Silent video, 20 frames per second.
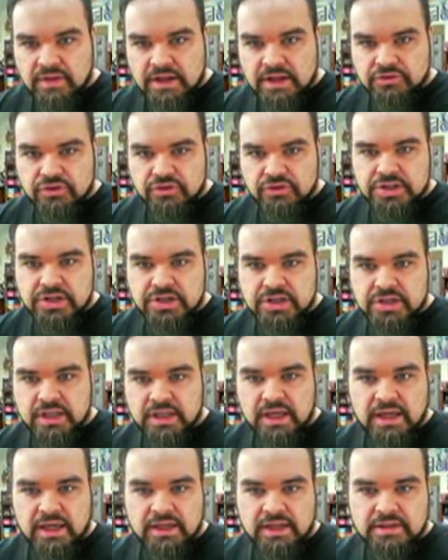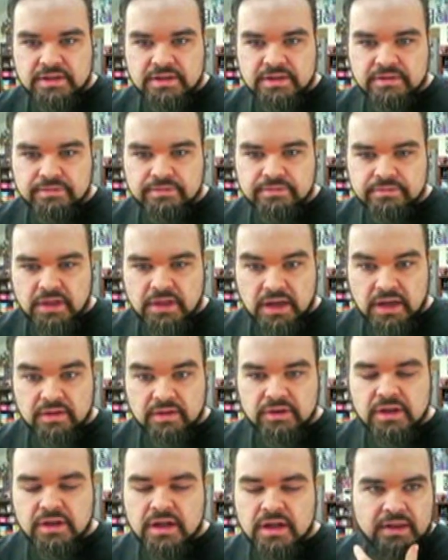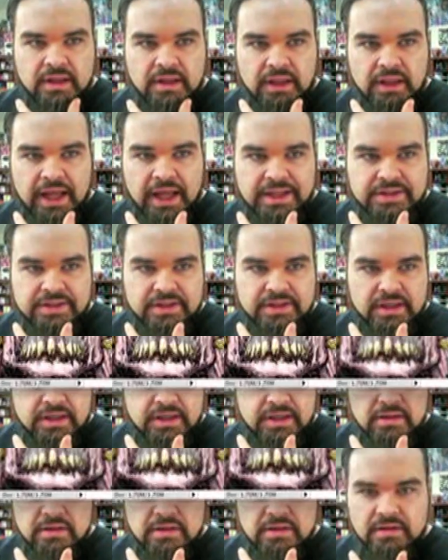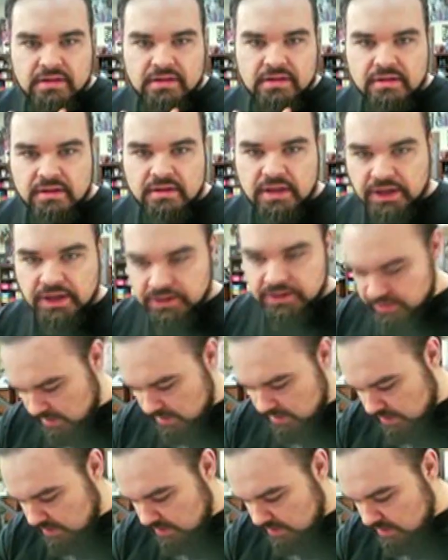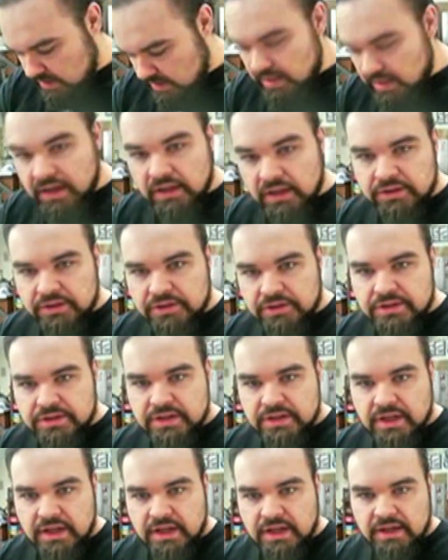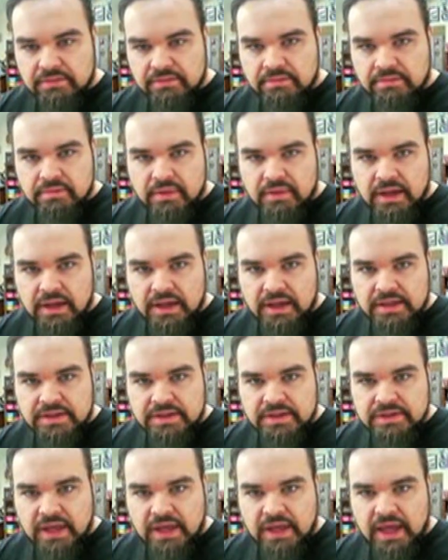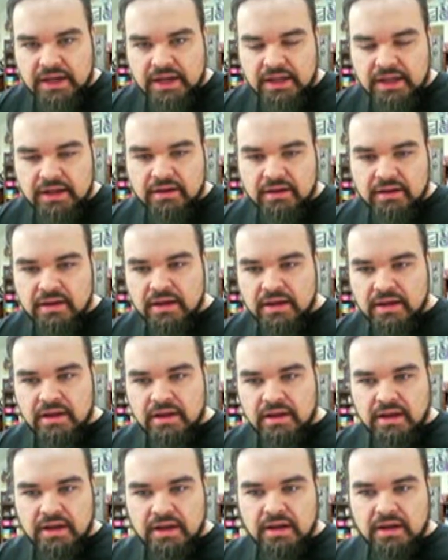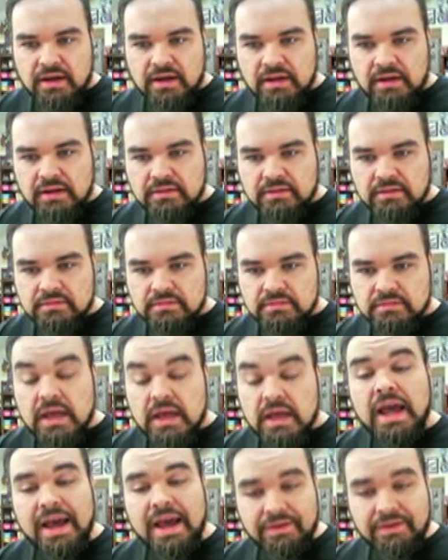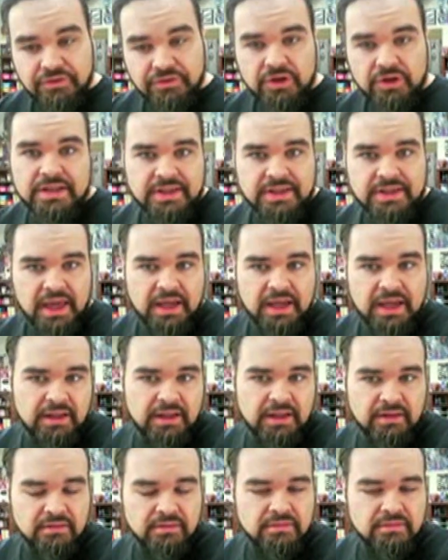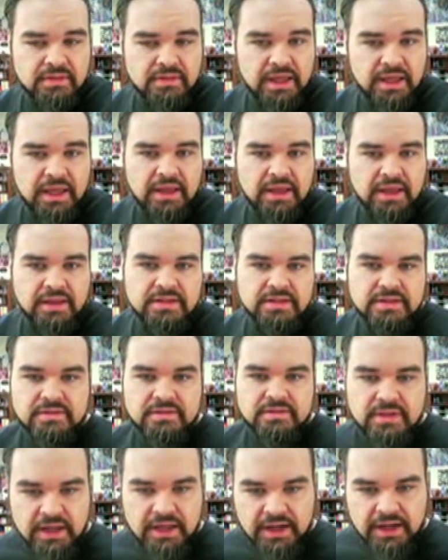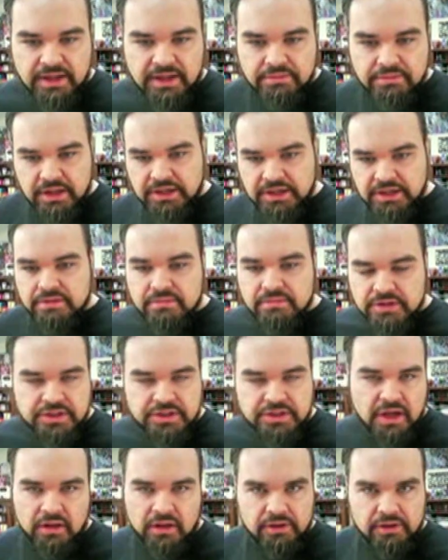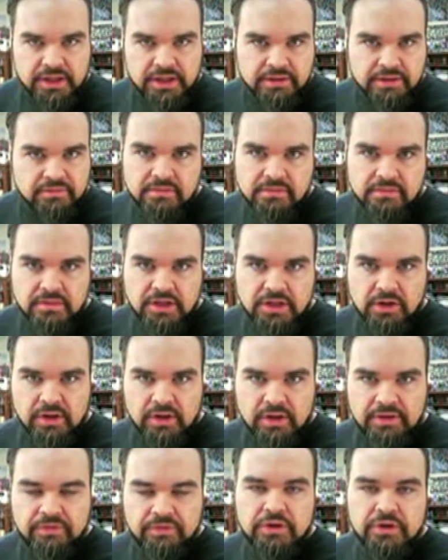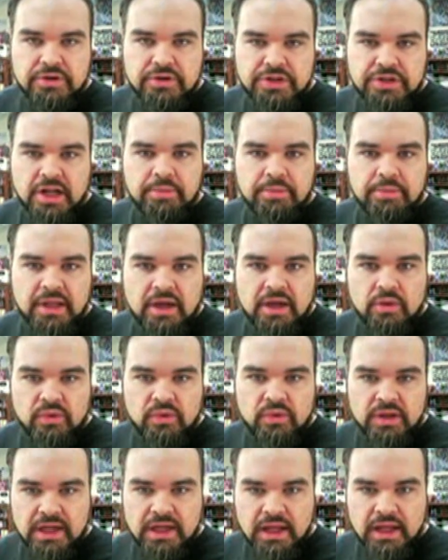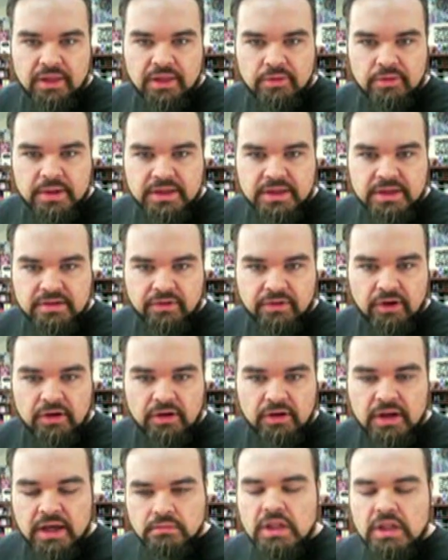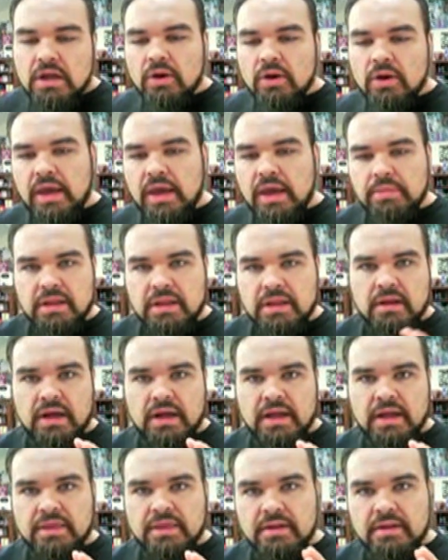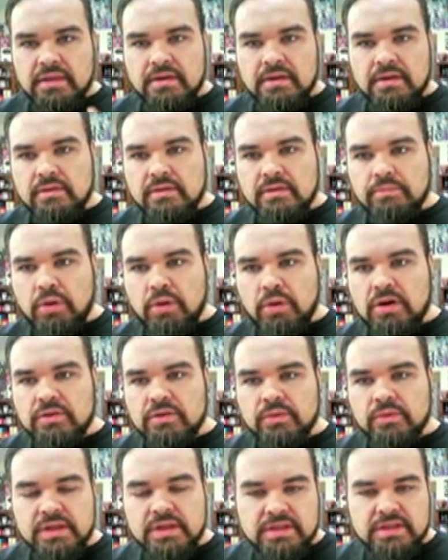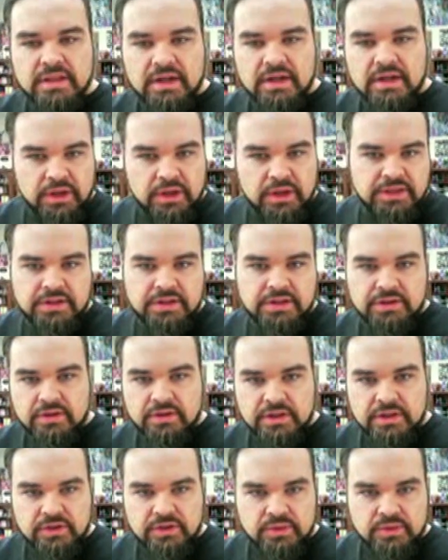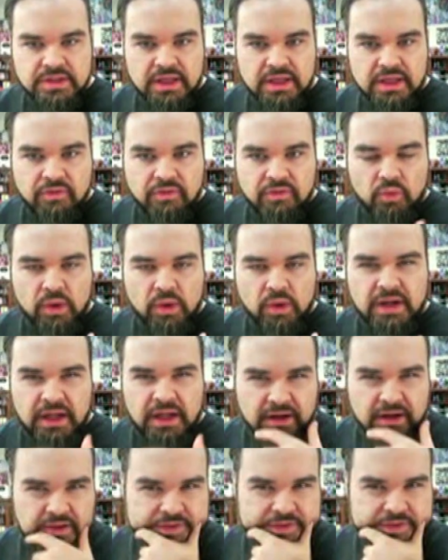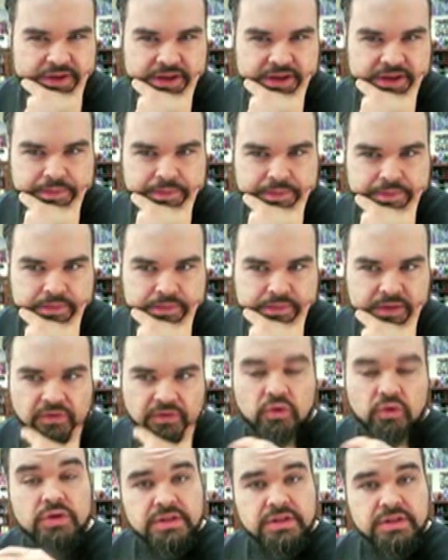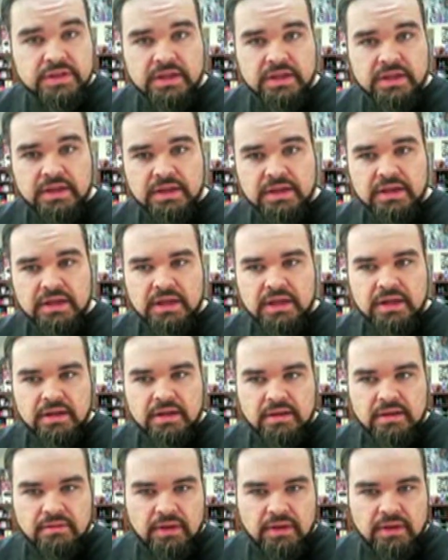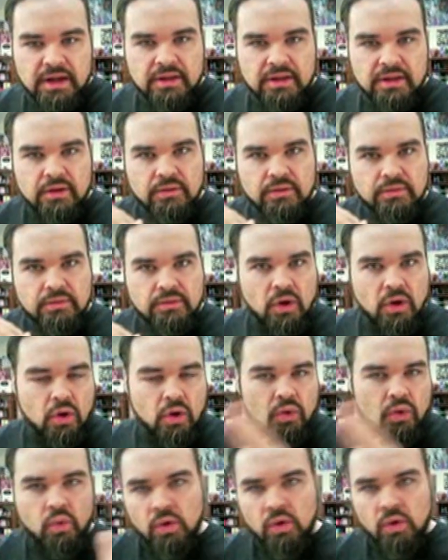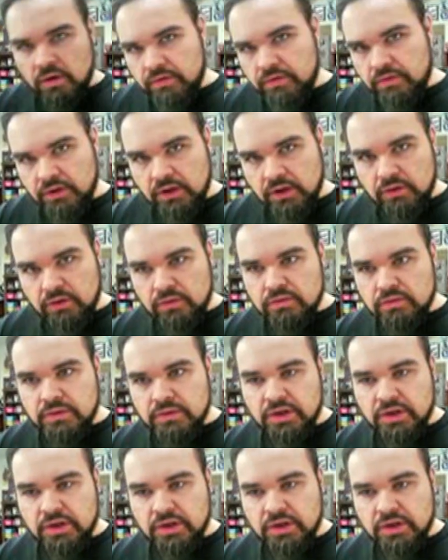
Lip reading: traditionally inked cover. Then lastly, here's the colors. I scanned in after I scanned in the inks, then I just colored it in Photoshop like I would any other piece of art. Okay, but the part of the reason that I wanted to do this was to give a rundown of course, the kind of the whole workflow,